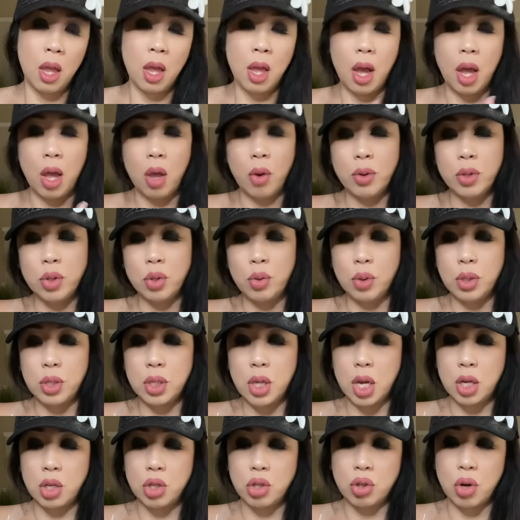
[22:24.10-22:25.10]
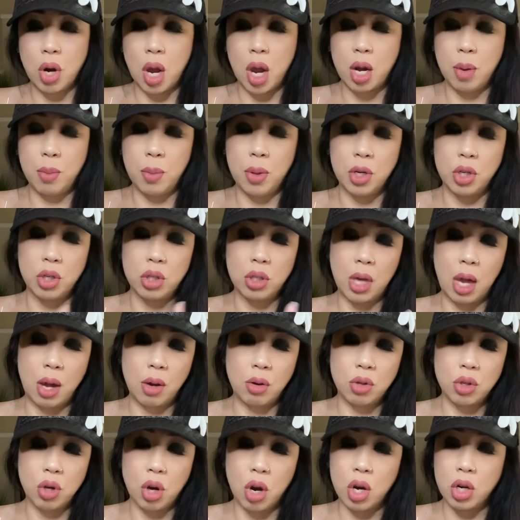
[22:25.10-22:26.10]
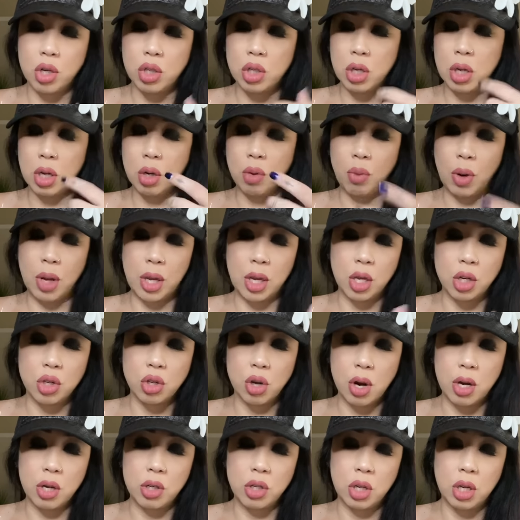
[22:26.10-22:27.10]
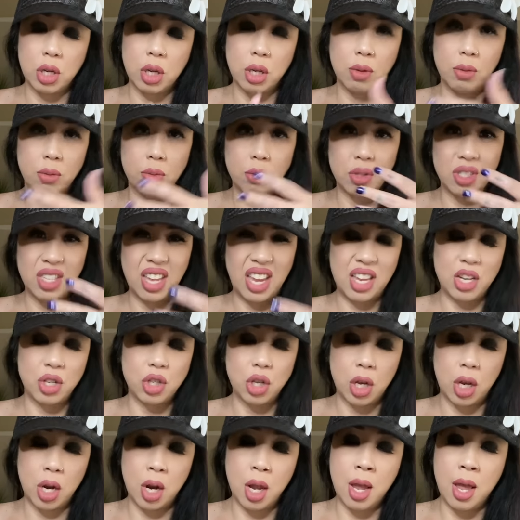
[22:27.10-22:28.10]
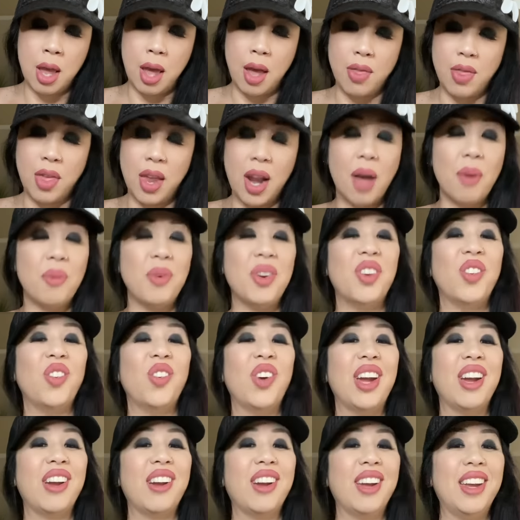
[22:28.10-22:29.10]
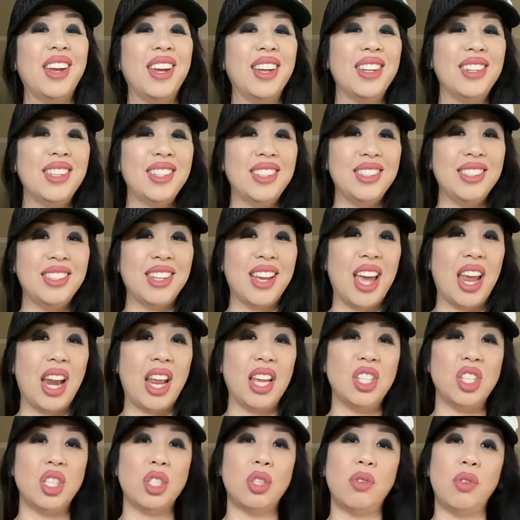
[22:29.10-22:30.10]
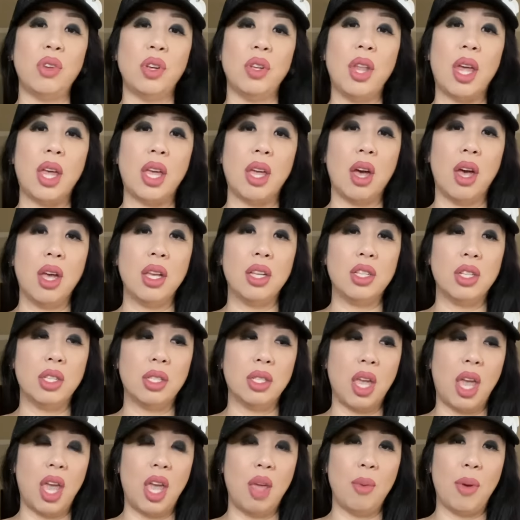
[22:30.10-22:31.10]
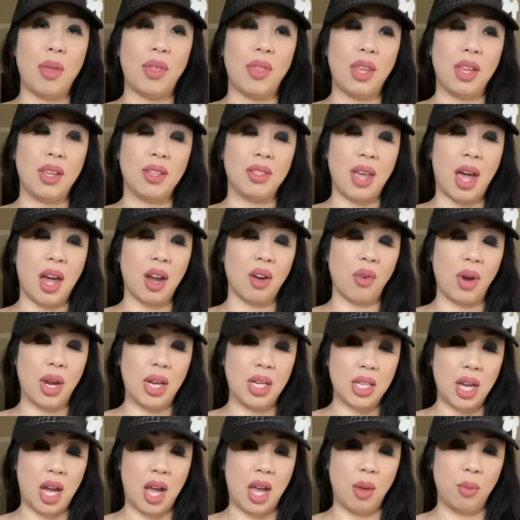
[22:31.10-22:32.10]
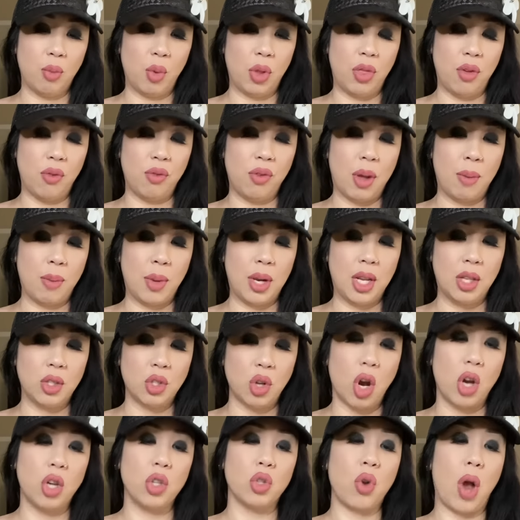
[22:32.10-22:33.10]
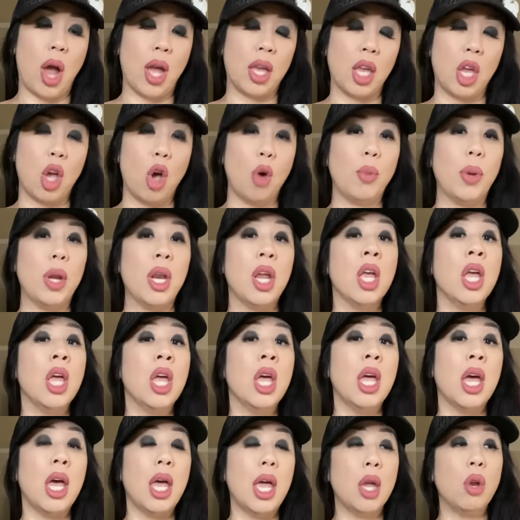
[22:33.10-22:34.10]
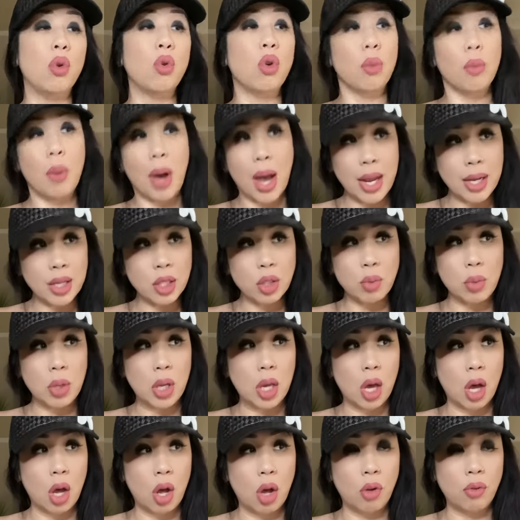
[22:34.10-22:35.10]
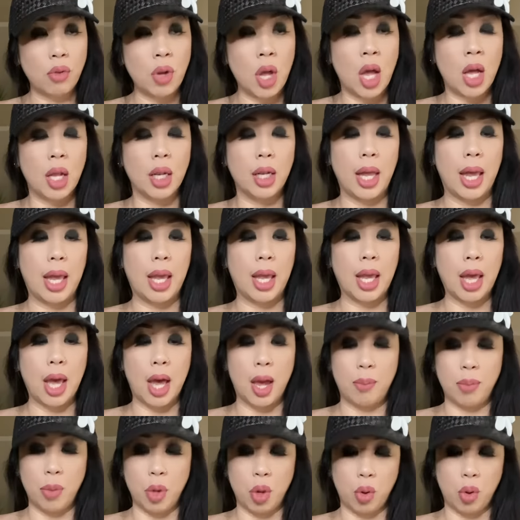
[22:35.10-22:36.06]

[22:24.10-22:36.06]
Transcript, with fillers: I always do a test run. I'm gonna sound charge it, Reiki charge it, sage it, and then I'm gonna wear it. And I just feel like it just came at the exact right time when the feminine's heart's cracking open. It reminds me of like um, the